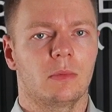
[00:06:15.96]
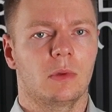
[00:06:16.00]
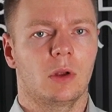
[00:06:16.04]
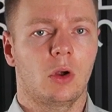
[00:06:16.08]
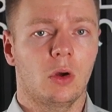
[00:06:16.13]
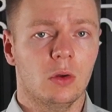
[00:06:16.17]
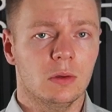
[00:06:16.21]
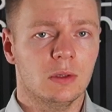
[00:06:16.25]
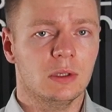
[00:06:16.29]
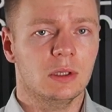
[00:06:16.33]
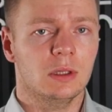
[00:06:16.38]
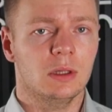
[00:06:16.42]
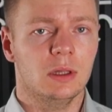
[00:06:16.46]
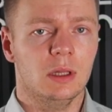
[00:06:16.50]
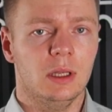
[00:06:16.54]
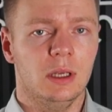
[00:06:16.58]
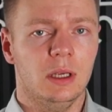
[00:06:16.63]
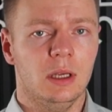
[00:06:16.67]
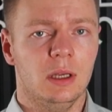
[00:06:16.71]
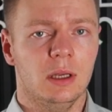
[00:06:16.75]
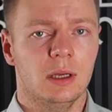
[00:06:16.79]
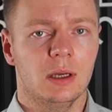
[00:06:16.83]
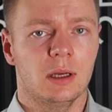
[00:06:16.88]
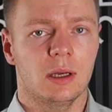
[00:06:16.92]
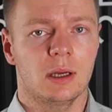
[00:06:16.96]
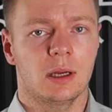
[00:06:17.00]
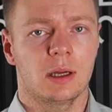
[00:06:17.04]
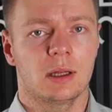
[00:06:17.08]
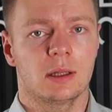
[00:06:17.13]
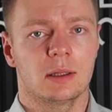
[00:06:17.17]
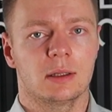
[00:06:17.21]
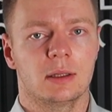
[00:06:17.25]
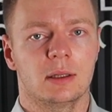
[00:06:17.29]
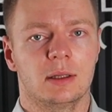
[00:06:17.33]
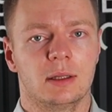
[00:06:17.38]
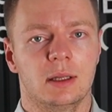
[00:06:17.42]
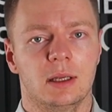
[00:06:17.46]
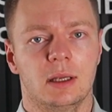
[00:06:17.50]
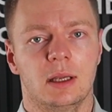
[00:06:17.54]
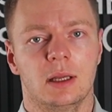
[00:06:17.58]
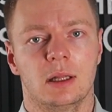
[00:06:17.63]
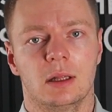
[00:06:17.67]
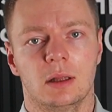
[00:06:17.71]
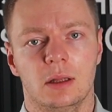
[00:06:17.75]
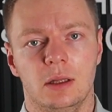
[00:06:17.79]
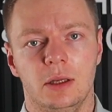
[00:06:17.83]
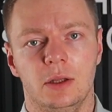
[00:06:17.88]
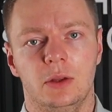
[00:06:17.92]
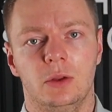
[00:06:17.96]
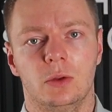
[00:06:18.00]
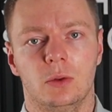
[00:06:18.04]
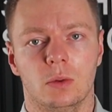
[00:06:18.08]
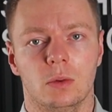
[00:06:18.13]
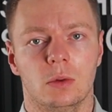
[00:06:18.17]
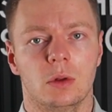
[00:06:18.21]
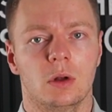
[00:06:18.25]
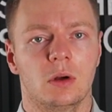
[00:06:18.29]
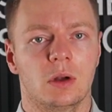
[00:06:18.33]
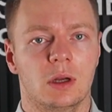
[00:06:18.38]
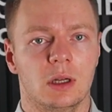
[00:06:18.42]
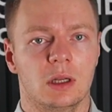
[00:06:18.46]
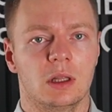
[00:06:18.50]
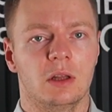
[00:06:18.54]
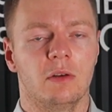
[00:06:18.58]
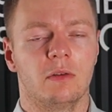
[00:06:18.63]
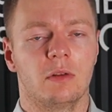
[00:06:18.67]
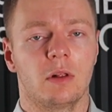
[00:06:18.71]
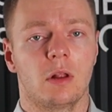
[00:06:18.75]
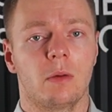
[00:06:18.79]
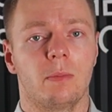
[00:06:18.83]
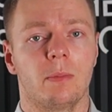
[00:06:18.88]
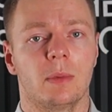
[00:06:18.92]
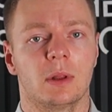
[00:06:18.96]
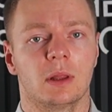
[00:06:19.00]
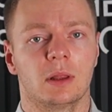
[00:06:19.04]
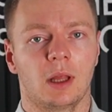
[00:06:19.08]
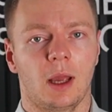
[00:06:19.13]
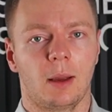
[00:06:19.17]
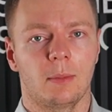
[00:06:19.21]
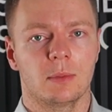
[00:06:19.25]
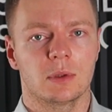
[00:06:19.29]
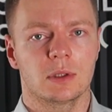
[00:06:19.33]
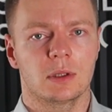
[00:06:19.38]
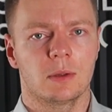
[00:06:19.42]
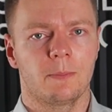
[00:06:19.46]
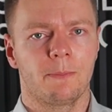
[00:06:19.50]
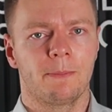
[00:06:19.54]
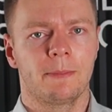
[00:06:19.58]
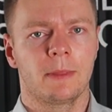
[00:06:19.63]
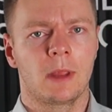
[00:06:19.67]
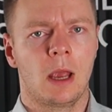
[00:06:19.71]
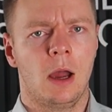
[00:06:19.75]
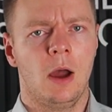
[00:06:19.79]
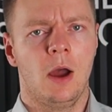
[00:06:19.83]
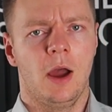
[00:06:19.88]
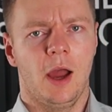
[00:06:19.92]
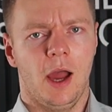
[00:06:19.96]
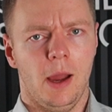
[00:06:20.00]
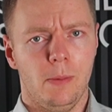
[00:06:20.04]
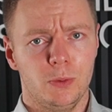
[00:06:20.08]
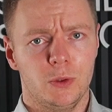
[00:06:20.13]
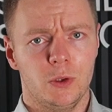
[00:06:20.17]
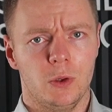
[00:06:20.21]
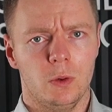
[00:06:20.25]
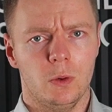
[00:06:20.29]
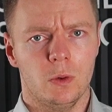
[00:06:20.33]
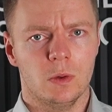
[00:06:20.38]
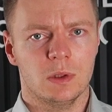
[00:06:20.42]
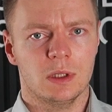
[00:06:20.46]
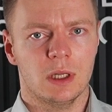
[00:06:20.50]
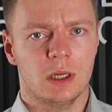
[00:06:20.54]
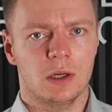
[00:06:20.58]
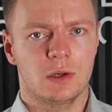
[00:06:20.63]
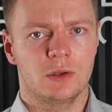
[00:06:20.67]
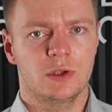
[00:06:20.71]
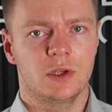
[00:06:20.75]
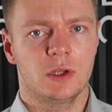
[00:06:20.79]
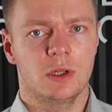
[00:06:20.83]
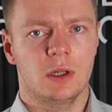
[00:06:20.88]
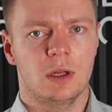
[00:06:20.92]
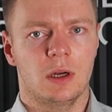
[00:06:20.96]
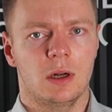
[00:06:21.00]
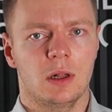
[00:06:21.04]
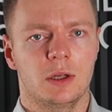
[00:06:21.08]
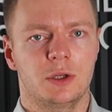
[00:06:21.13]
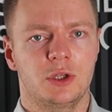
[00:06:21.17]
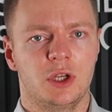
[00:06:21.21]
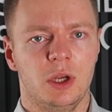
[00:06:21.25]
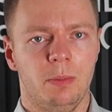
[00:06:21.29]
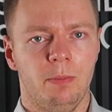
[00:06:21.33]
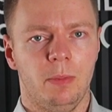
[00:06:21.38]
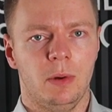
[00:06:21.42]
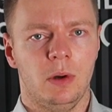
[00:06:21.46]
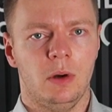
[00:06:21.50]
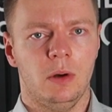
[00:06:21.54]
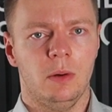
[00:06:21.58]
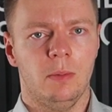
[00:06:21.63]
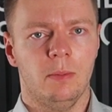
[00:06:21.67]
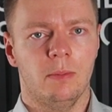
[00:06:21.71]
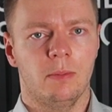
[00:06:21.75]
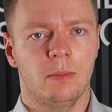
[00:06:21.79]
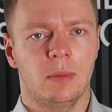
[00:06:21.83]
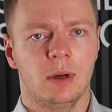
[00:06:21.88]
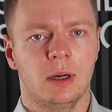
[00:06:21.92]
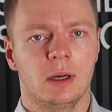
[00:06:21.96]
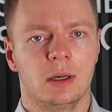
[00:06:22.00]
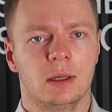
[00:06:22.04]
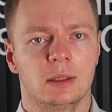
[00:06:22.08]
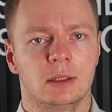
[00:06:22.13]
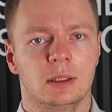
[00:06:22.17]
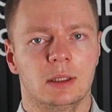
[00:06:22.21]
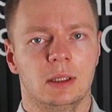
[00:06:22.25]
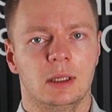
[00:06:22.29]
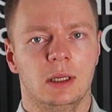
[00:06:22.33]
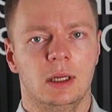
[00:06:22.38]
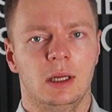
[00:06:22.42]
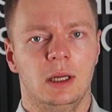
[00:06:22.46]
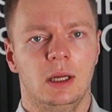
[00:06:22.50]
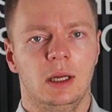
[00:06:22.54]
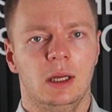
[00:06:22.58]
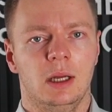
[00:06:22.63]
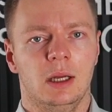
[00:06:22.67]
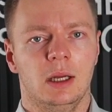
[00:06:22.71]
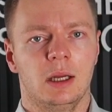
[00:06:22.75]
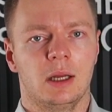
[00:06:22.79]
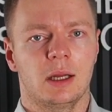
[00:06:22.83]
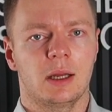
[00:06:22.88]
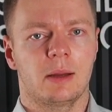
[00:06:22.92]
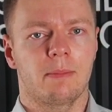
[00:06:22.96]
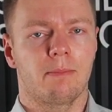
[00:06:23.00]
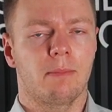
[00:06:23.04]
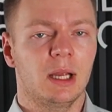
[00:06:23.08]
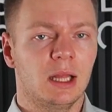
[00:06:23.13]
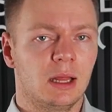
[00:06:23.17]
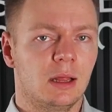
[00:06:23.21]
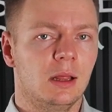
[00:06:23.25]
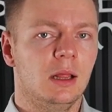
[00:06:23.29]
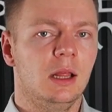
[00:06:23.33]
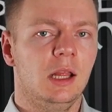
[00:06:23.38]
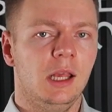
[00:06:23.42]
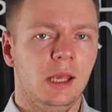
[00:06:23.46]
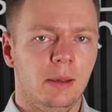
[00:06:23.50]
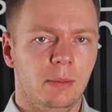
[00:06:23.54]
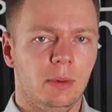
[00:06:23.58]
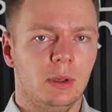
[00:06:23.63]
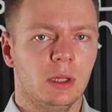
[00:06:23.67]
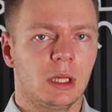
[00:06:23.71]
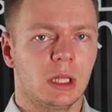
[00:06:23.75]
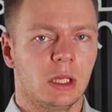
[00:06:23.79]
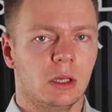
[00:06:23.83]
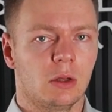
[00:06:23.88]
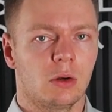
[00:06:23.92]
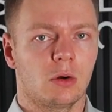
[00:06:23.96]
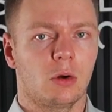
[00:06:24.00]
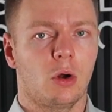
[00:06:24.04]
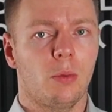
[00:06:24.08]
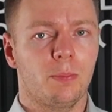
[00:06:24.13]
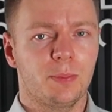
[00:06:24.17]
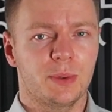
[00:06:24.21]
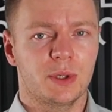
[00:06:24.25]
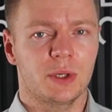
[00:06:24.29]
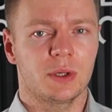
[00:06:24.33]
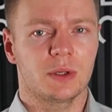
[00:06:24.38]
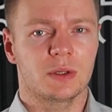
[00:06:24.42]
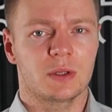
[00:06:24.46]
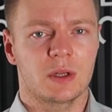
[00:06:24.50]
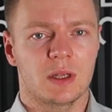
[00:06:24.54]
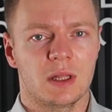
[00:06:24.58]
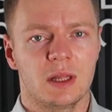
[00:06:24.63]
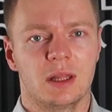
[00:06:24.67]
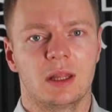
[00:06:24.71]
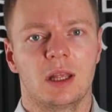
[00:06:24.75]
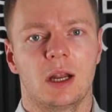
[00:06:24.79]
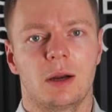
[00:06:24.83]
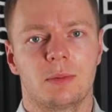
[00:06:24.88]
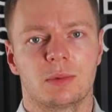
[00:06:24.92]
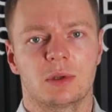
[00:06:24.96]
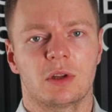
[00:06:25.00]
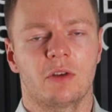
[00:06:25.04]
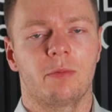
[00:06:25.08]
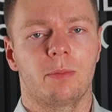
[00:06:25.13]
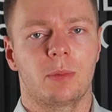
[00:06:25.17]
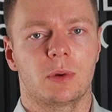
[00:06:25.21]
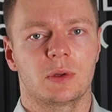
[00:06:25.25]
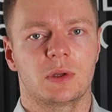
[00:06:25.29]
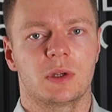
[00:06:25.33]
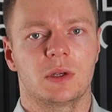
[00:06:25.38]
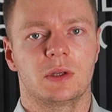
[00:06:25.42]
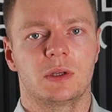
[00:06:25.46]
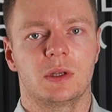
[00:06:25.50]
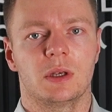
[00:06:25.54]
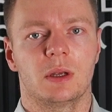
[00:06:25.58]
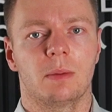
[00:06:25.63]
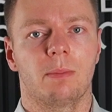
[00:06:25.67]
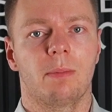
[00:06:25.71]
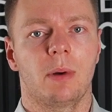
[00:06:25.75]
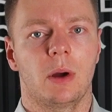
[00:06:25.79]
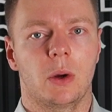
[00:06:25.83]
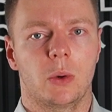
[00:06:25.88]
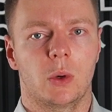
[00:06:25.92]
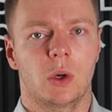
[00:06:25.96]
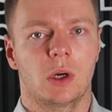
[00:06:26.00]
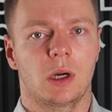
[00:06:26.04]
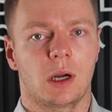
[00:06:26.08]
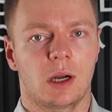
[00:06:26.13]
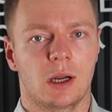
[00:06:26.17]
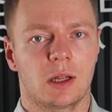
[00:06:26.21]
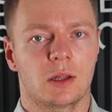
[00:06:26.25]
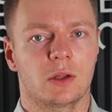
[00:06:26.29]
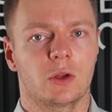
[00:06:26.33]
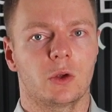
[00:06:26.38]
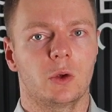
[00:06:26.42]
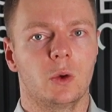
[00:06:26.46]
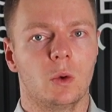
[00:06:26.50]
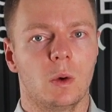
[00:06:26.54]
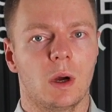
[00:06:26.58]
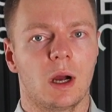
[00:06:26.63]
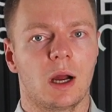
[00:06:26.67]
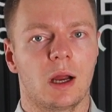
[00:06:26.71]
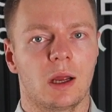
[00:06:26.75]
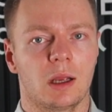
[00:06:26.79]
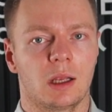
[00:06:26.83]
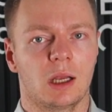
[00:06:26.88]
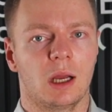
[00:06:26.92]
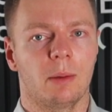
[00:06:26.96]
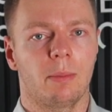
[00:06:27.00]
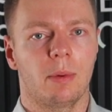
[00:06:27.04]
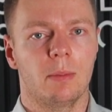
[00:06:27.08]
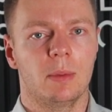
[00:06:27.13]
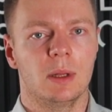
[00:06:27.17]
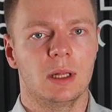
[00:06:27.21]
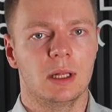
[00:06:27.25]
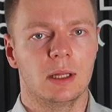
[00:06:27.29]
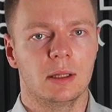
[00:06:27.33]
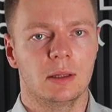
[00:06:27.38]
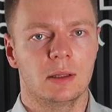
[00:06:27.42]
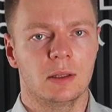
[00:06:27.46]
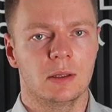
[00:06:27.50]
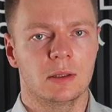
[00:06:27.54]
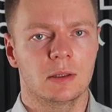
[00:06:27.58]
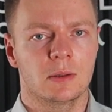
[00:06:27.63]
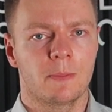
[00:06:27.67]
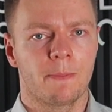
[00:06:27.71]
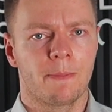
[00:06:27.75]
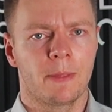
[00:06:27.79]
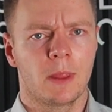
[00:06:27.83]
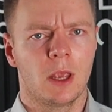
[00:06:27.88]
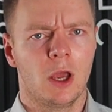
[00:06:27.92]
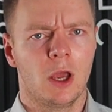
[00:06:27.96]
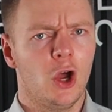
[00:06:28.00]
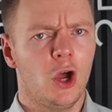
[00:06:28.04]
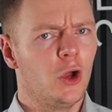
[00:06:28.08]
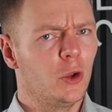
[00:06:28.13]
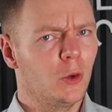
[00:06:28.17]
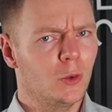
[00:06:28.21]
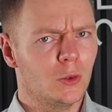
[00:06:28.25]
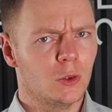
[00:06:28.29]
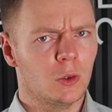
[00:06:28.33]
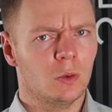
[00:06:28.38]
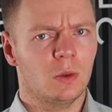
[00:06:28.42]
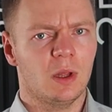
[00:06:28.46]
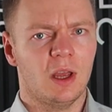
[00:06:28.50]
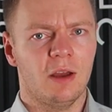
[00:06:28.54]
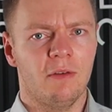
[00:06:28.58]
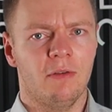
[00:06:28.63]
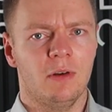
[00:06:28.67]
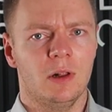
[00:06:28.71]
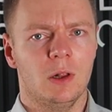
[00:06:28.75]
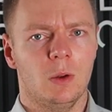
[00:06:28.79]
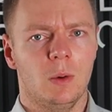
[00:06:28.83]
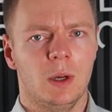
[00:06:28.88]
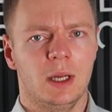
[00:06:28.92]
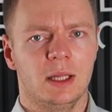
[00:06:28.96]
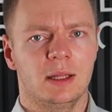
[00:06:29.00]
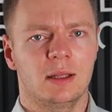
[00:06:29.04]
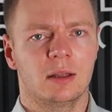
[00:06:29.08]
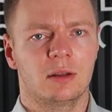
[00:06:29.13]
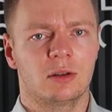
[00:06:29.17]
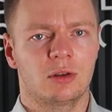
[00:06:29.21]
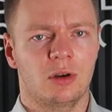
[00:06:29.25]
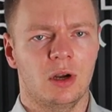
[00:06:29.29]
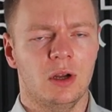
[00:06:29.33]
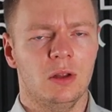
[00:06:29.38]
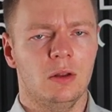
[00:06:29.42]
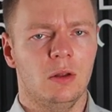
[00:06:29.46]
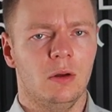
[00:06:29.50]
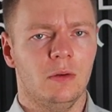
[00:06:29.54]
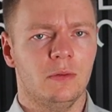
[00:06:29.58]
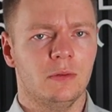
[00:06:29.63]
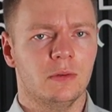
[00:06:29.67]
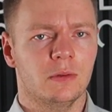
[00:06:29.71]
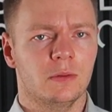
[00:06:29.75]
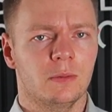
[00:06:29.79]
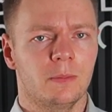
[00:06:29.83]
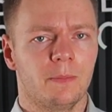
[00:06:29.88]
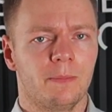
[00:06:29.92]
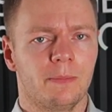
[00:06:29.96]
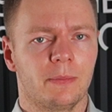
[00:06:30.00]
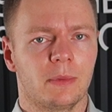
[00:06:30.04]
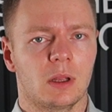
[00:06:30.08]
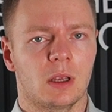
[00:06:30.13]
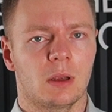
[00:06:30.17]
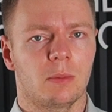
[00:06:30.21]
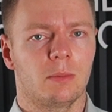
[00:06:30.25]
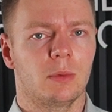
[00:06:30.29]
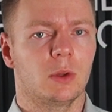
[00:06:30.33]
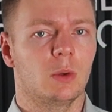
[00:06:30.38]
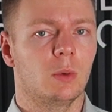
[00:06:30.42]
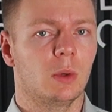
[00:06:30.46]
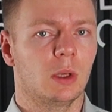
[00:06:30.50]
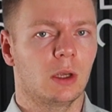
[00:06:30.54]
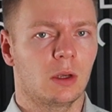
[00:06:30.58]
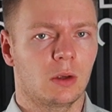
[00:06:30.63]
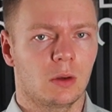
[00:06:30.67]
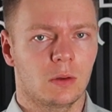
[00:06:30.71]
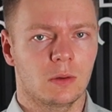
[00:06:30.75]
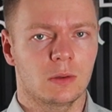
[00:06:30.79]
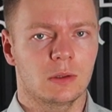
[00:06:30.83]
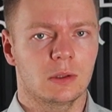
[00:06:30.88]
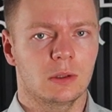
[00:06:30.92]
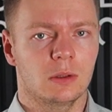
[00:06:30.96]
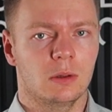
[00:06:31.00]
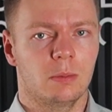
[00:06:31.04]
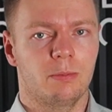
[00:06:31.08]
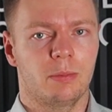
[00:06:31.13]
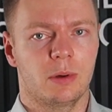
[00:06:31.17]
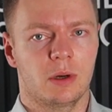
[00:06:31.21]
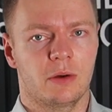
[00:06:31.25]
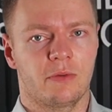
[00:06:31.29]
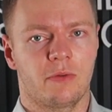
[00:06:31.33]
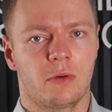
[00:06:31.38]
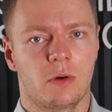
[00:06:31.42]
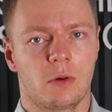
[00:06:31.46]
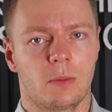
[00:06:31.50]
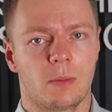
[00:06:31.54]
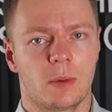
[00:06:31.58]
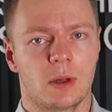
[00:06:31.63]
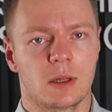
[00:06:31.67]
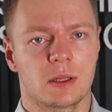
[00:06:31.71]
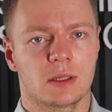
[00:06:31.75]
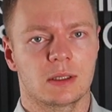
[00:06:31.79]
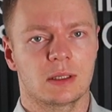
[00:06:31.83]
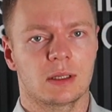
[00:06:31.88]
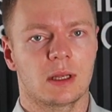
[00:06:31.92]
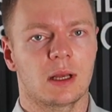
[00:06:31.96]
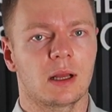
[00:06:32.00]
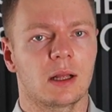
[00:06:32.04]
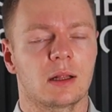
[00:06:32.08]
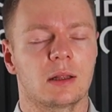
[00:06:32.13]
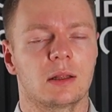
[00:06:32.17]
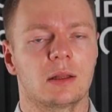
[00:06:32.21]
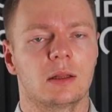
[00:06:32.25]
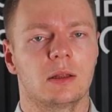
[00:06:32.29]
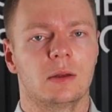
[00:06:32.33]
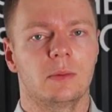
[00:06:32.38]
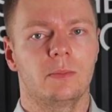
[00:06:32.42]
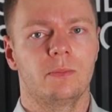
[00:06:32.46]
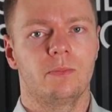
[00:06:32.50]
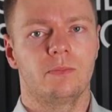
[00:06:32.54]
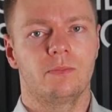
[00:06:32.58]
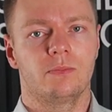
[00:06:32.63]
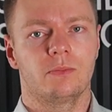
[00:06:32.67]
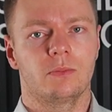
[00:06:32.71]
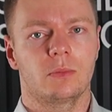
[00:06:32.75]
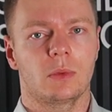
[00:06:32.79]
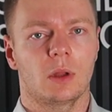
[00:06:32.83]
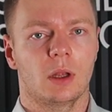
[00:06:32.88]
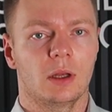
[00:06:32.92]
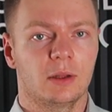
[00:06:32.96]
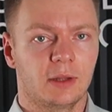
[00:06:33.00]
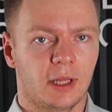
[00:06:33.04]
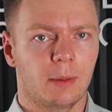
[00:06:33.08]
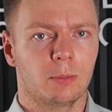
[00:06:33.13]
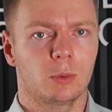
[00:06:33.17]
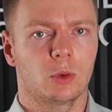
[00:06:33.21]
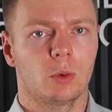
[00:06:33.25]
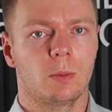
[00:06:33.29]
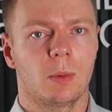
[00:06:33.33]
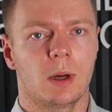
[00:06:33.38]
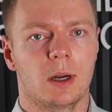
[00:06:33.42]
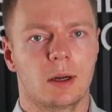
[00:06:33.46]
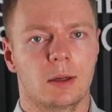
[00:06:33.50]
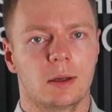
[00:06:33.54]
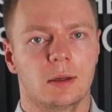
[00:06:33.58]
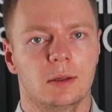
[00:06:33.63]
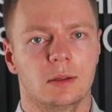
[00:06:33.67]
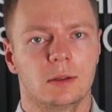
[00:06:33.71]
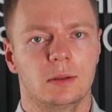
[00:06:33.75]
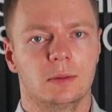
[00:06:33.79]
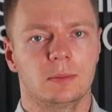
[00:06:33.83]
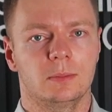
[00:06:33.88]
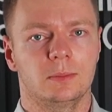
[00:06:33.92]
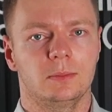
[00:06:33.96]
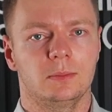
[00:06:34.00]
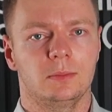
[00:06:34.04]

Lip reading: costly and they can lead to longer development times. MCUs are generally cheaper, but might limit your options in terms of processing power and UI capabilities. You should evaluate the trade-offs between cost, performance, and time to market.